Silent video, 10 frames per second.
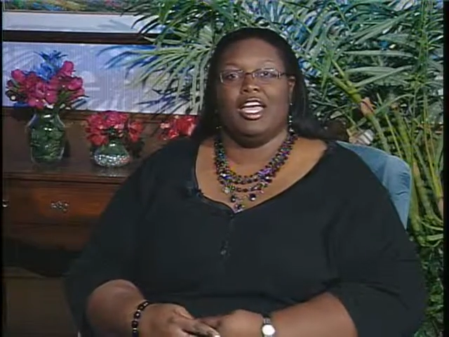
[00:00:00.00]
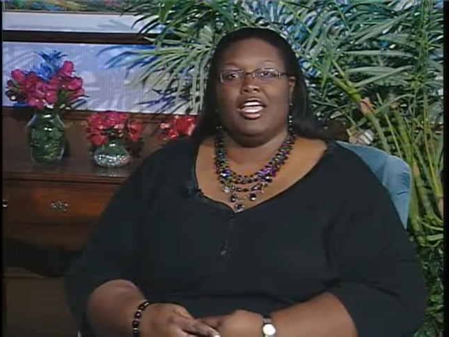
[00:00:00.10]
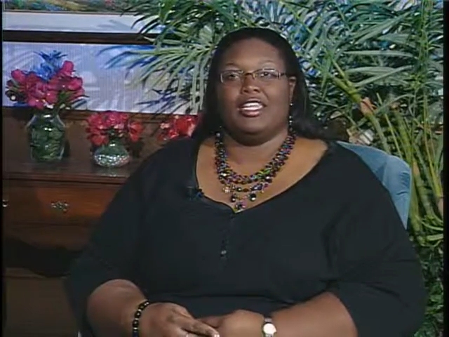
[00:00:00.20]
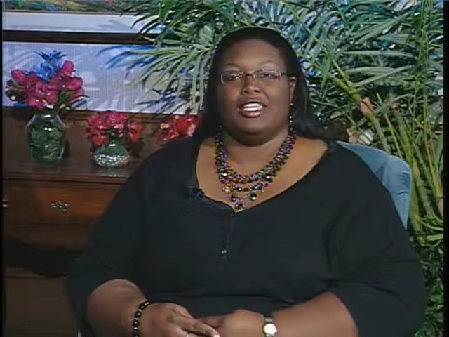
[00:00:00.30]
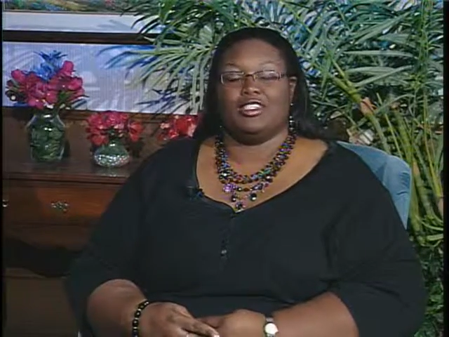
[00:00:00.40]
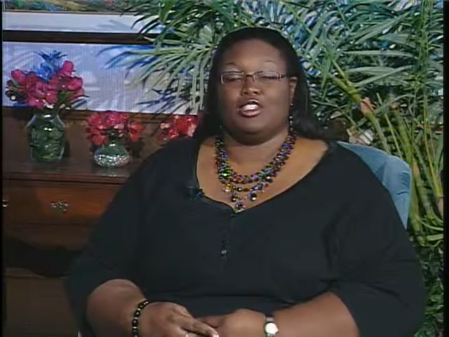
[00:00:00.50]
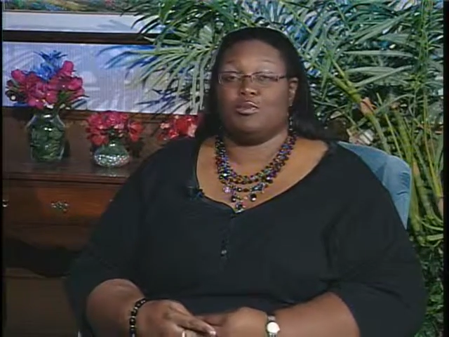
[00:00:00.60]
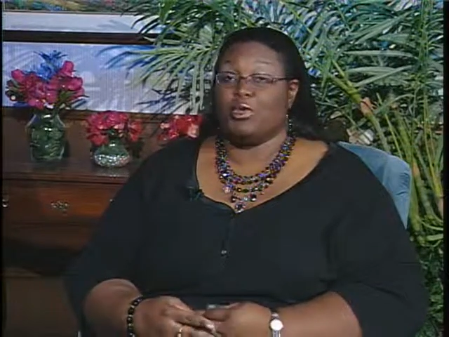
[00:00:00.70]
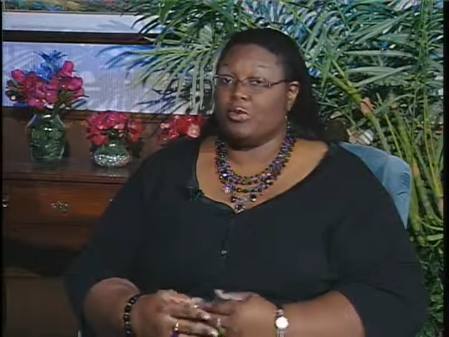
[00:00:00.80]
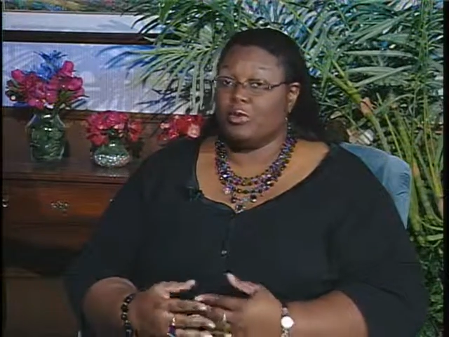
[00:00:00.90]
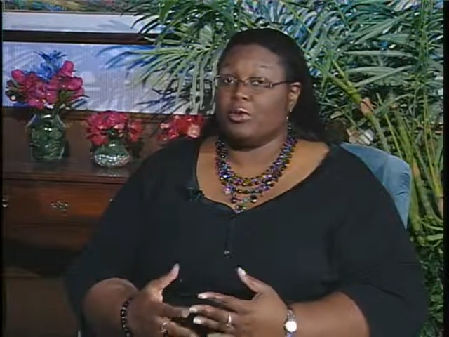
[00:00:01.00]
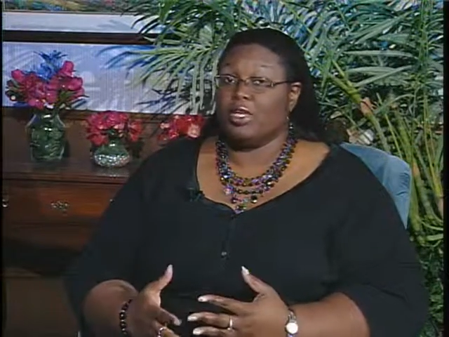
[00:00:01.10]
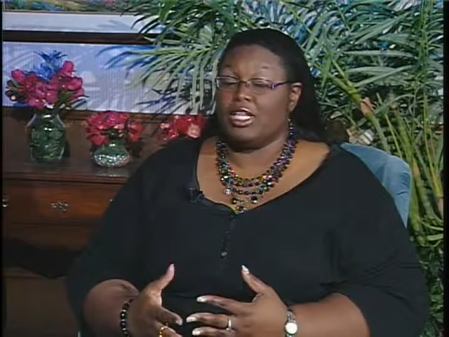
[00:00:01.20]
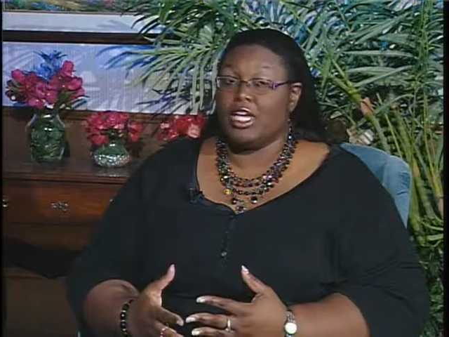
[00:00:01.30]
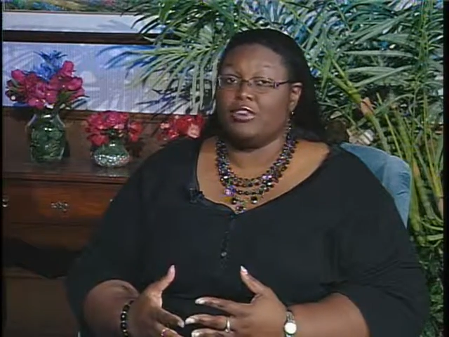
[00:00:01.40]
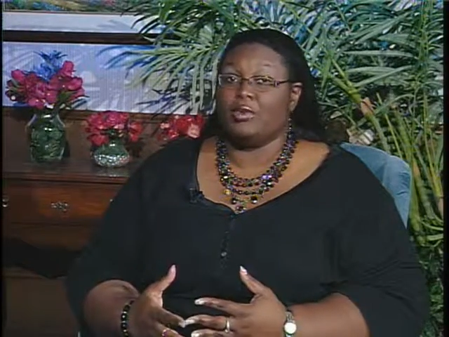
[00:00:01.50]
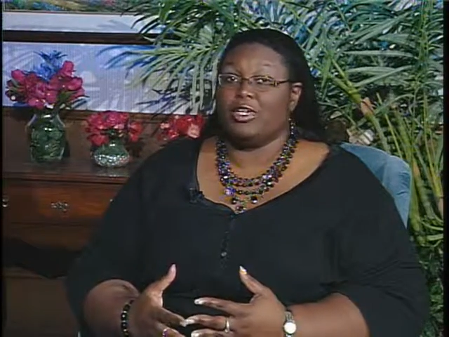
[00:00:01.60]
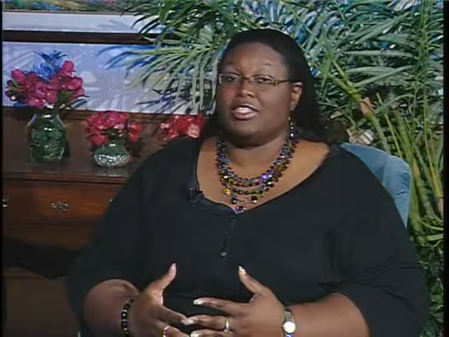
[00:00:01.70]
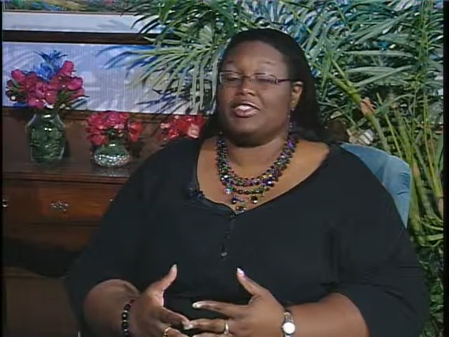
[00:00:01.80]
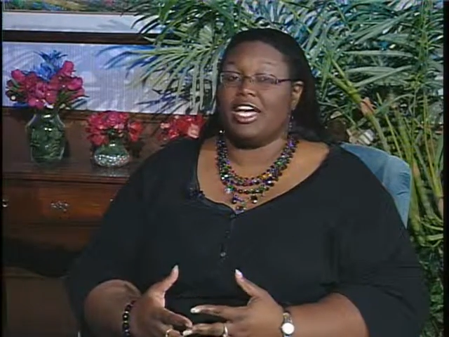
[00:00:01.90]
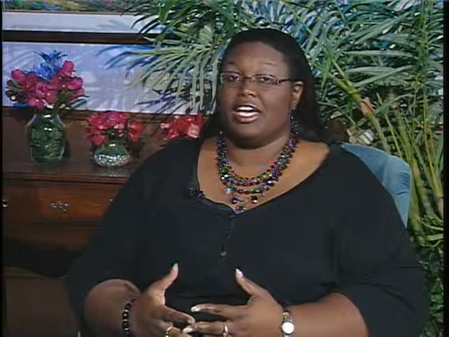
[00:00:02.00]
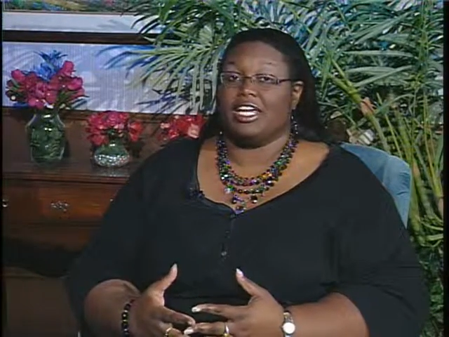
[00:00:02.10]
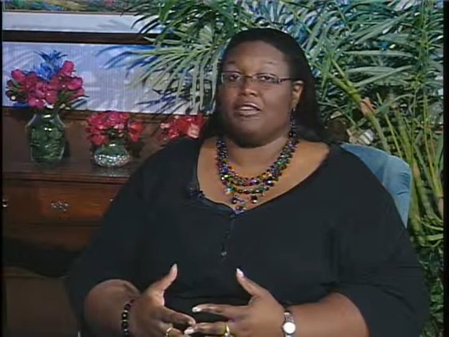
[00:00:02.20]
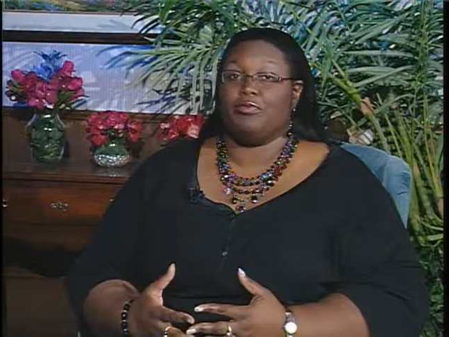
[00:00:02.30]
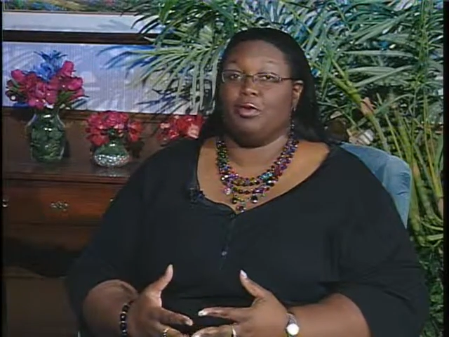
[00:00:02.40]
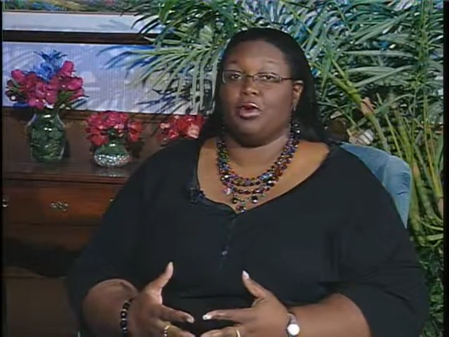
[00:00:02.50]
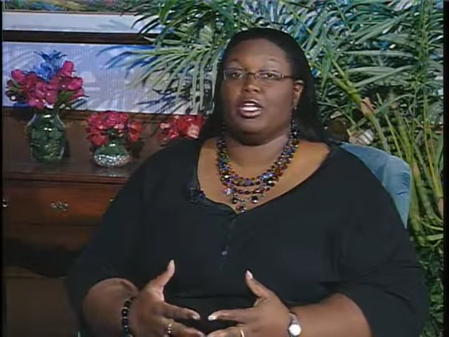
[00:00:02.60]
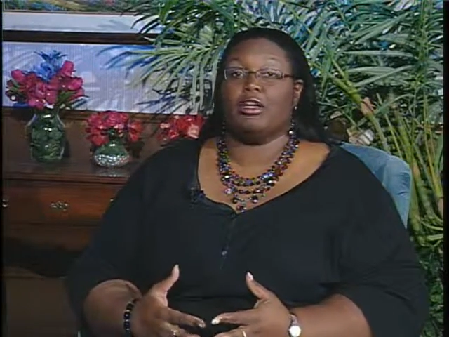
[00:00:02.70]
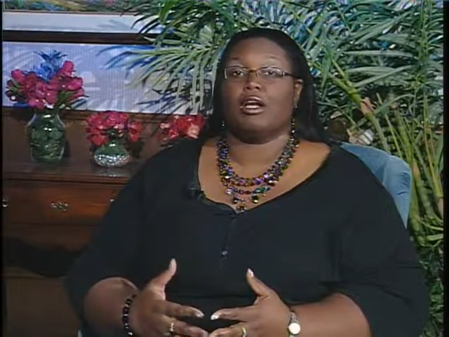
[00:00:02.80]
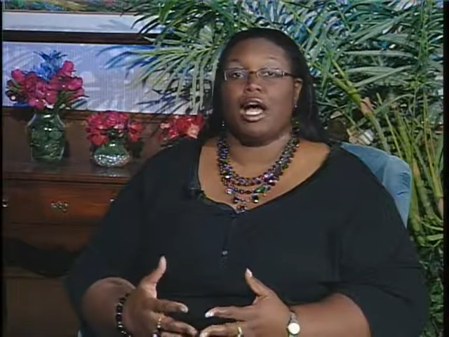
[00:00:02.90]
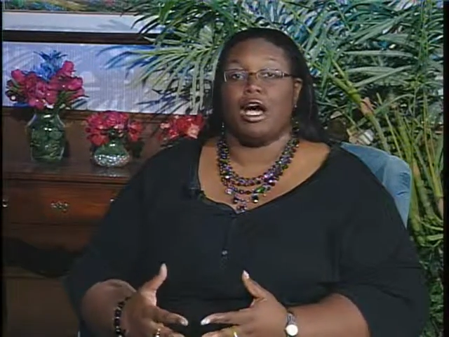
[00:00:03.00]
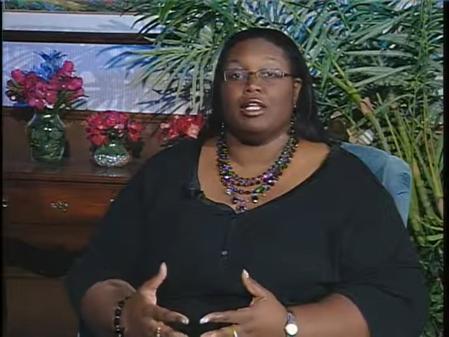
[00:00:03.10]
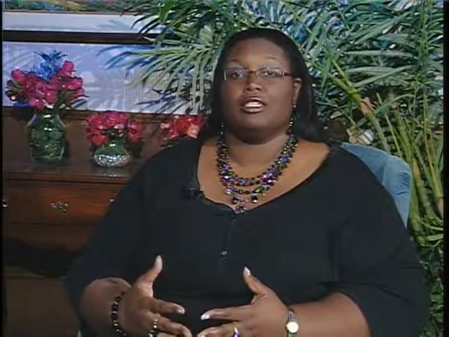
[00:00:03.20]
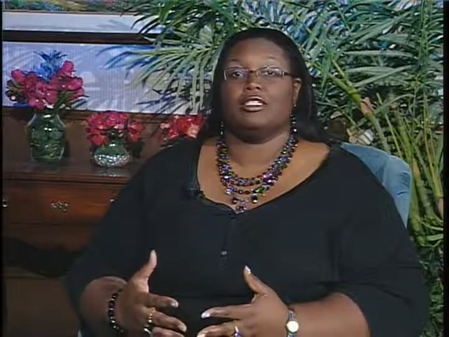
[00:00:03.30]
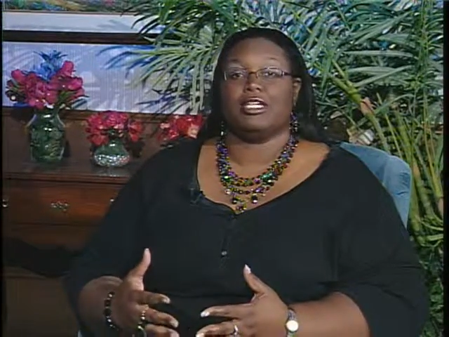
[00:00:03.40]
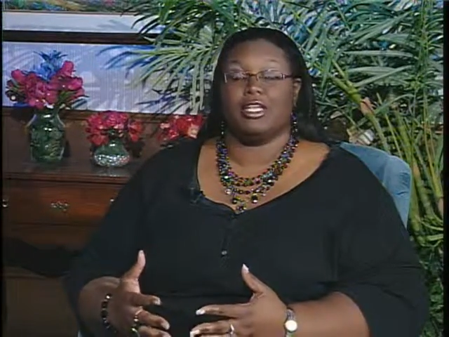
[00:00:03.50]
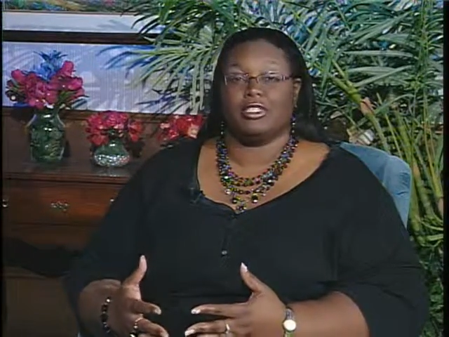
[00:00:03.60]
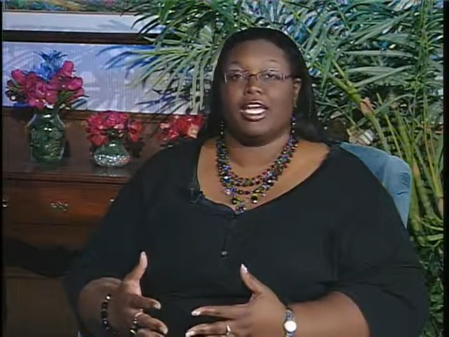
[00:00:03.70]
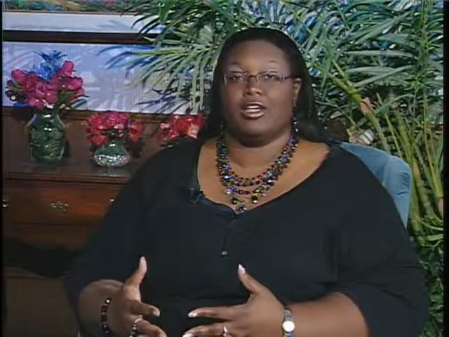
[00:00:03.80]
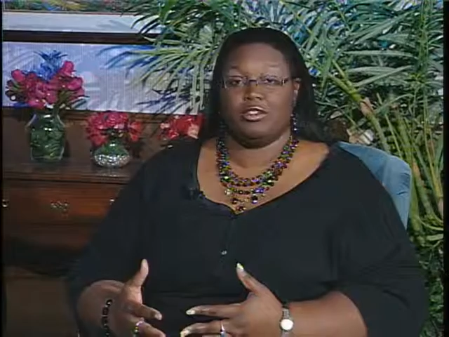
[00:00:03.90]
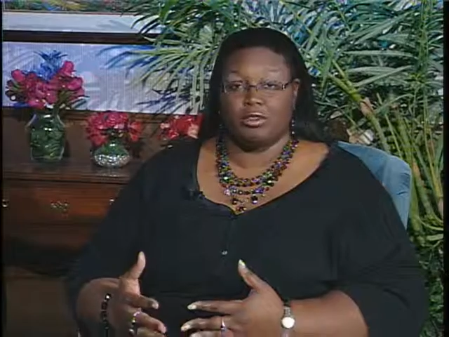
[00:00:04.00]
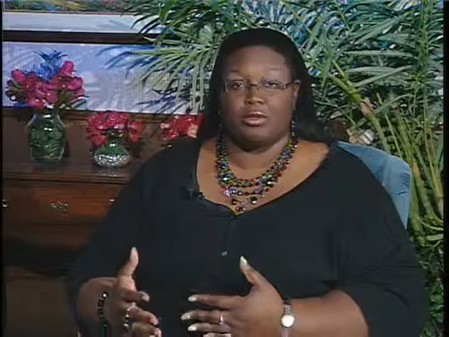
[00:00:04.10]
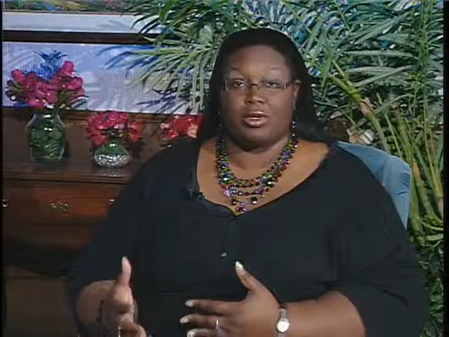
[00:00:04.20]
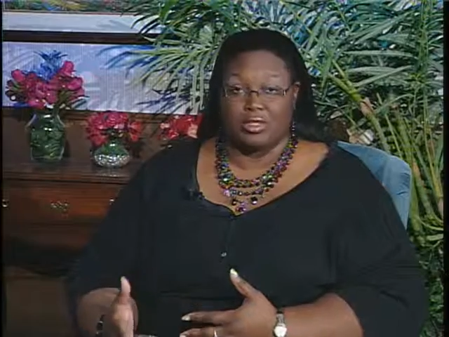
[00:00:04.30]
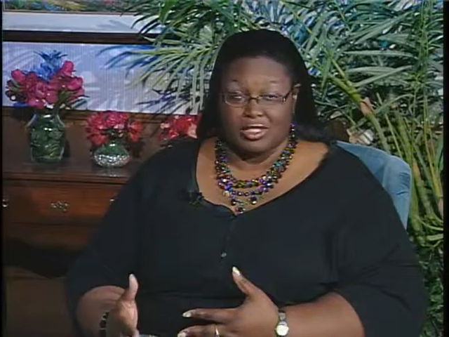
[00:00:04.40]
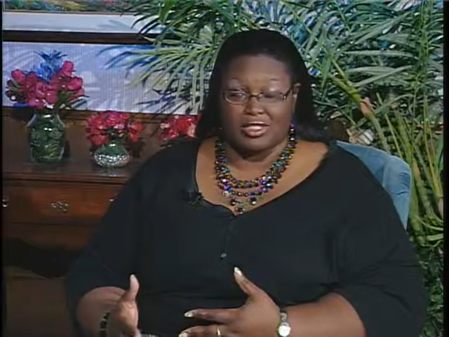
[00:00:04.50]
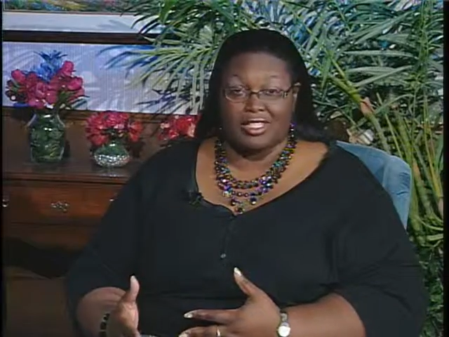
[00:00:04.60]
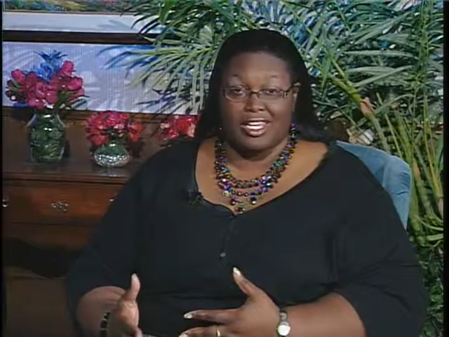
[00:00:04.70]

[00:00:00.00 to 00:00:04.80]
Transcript: And let's just be for real, everyone is not a four-year college educational person.